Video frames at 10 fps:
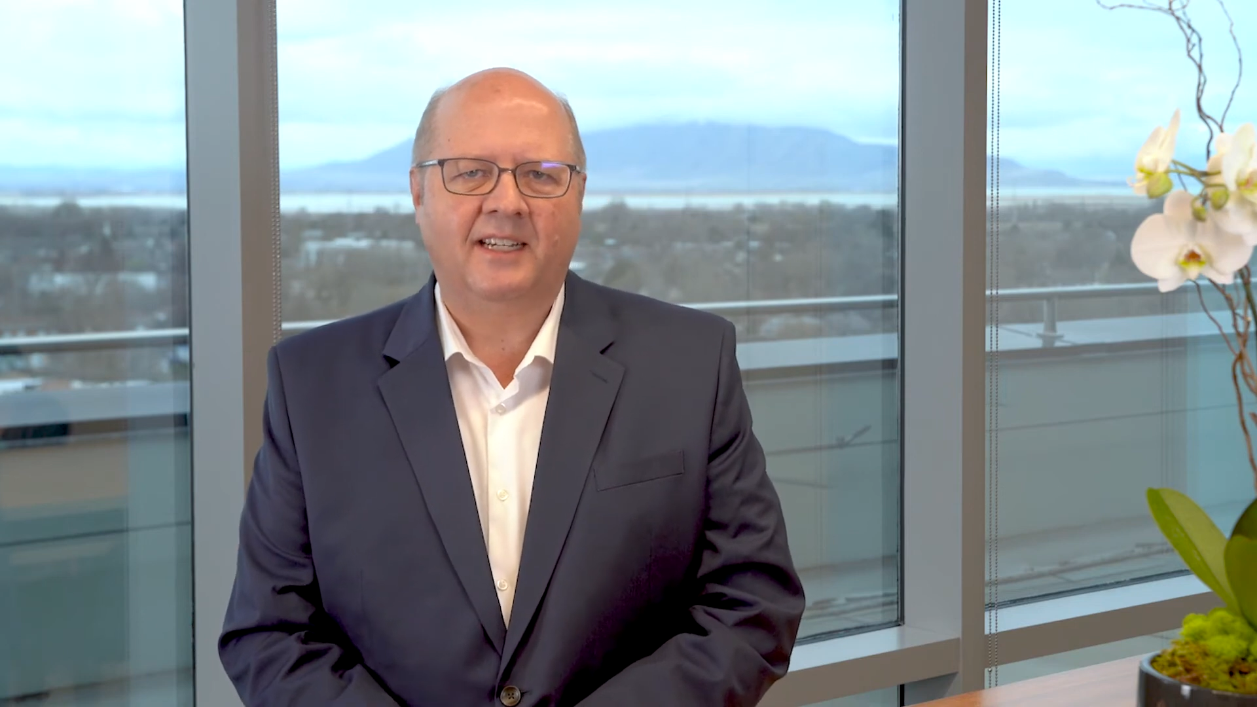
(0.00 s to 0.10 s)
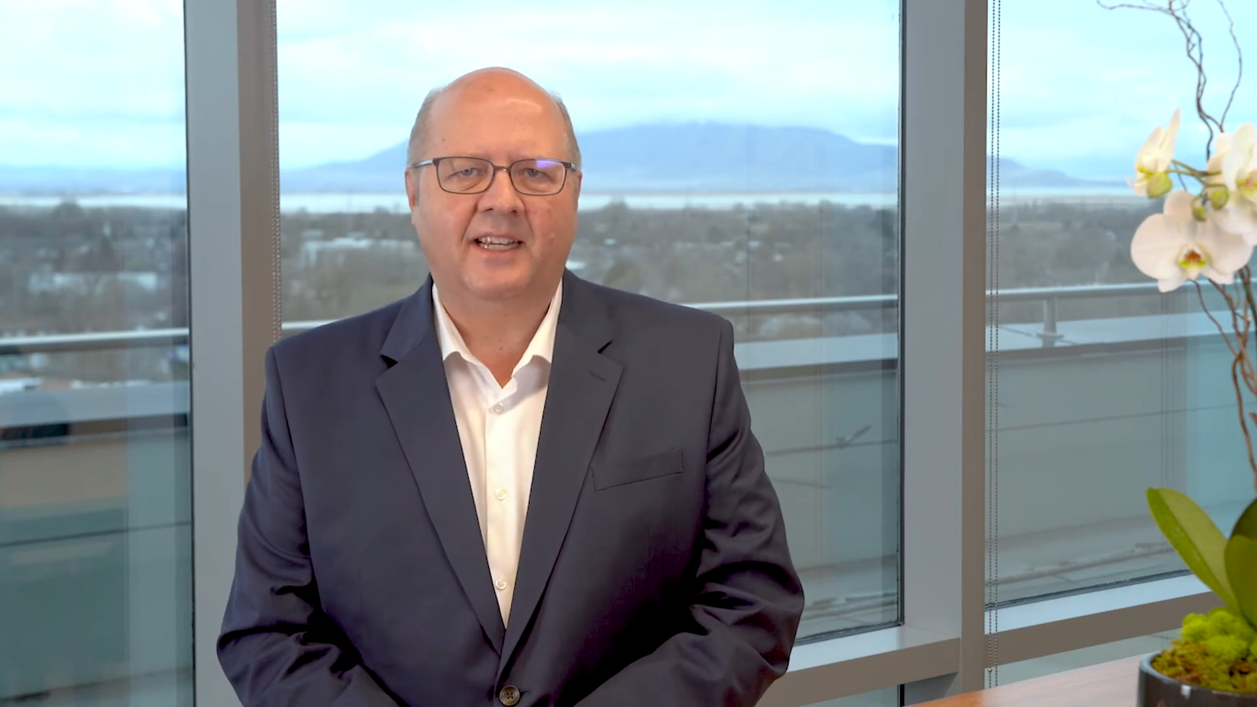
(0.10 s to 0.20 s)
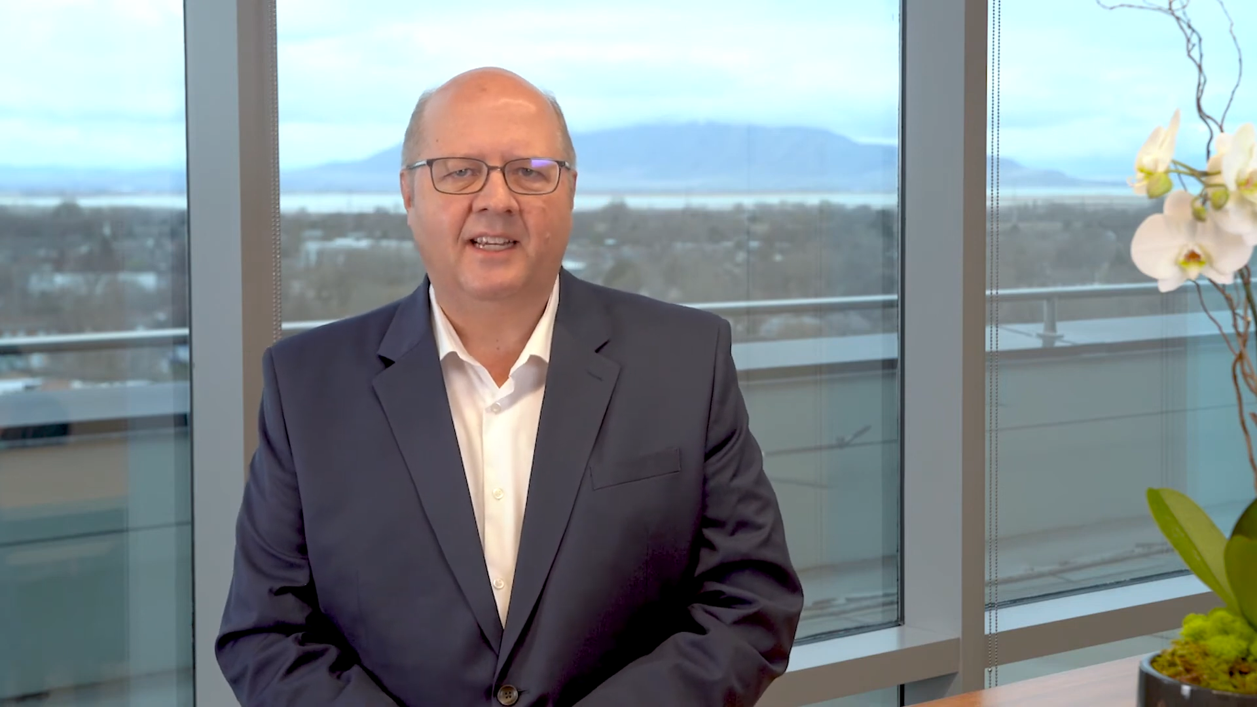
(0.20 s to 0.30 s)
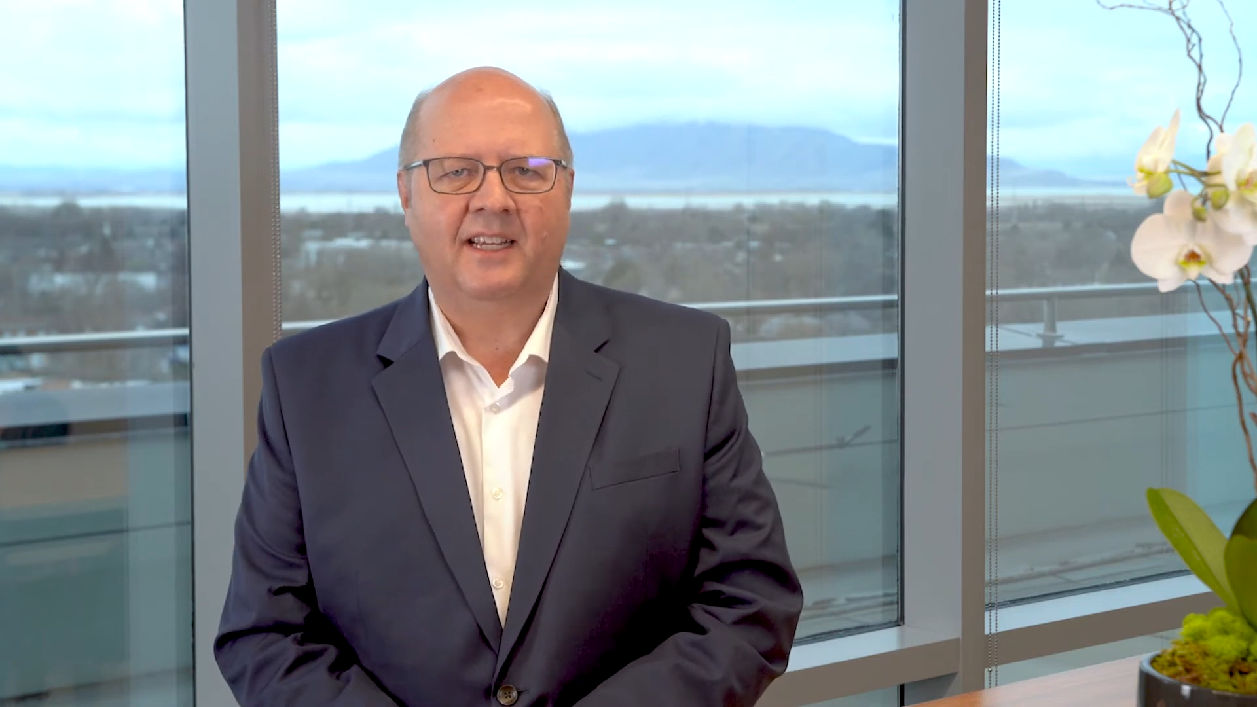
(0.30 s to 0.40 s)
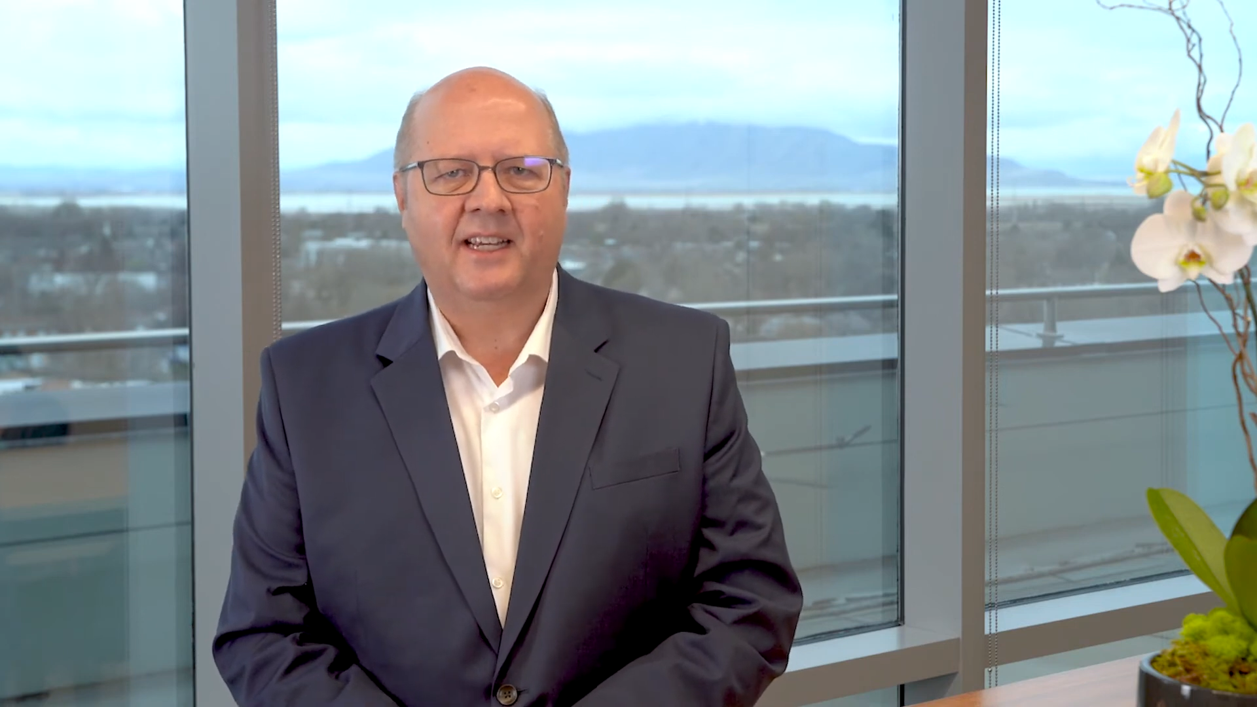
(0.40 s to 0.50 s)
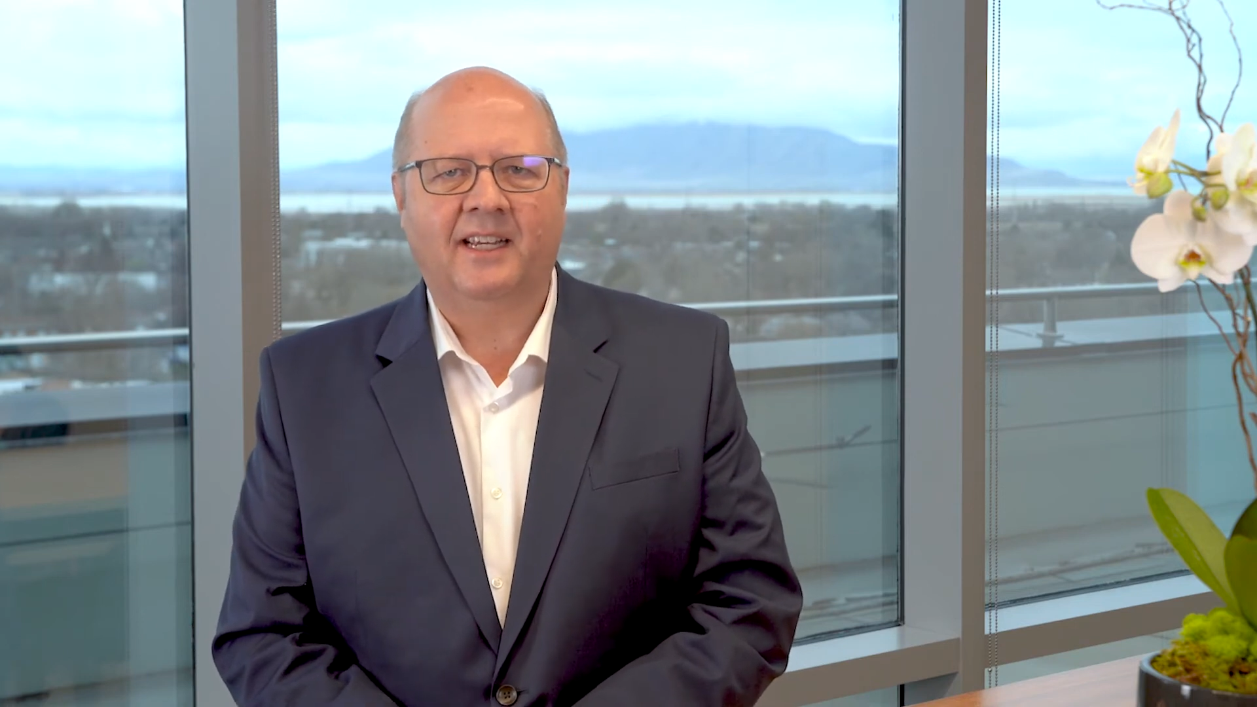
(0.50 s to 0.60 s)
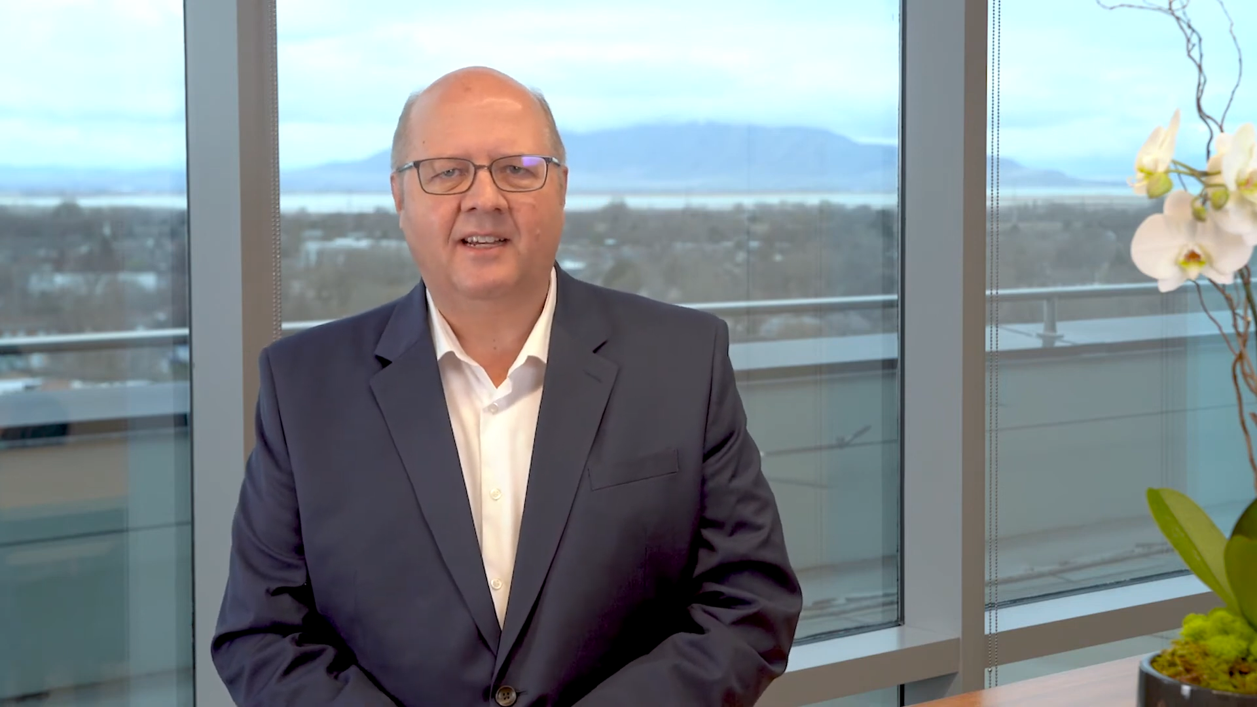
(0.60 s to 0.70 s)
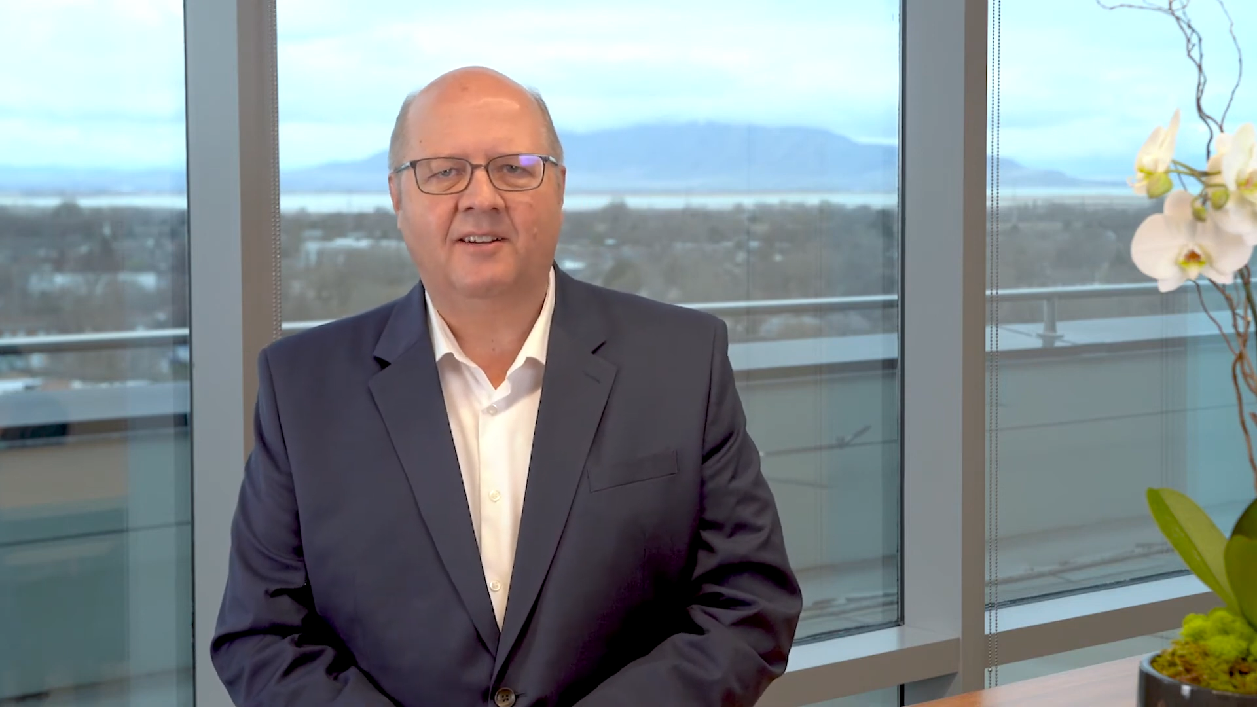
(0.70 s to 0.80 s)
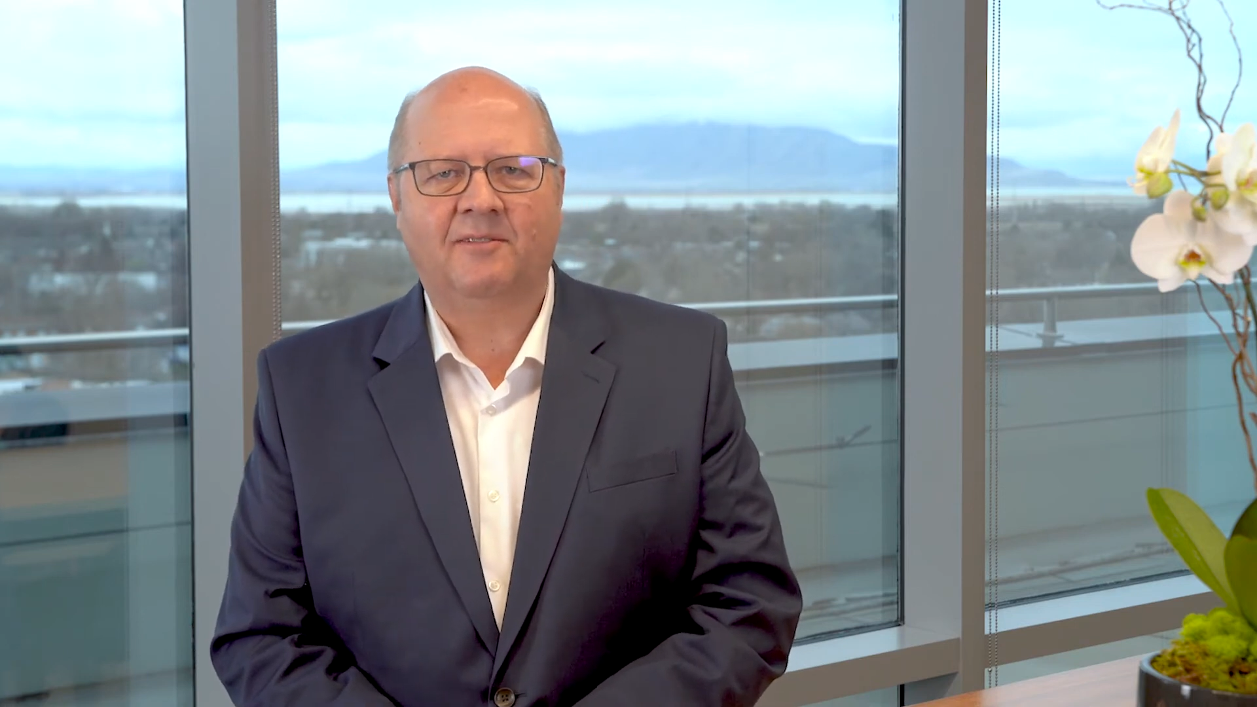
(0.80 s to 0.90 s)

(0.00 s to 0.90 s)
D, E,